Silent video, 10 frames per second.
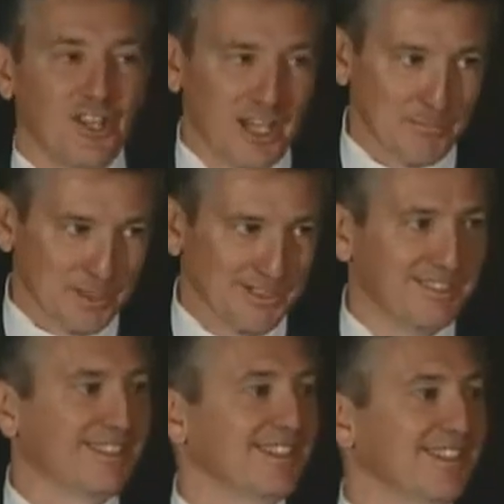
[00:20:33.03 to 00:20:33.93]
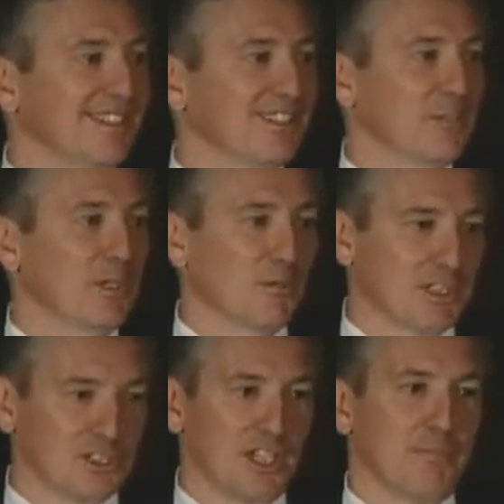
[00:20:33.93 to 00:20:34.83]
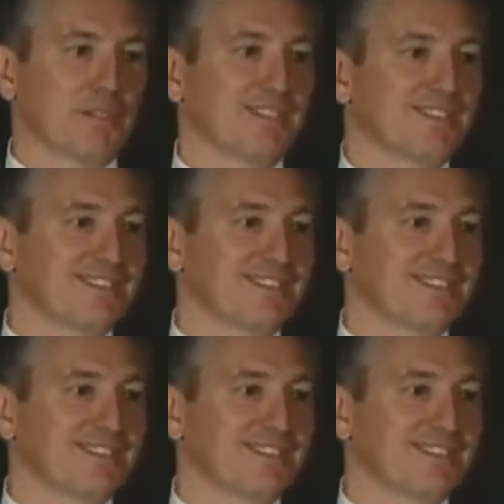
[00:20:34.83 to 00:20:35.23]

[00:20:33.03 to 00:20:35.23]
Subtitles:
lineman to be able to accept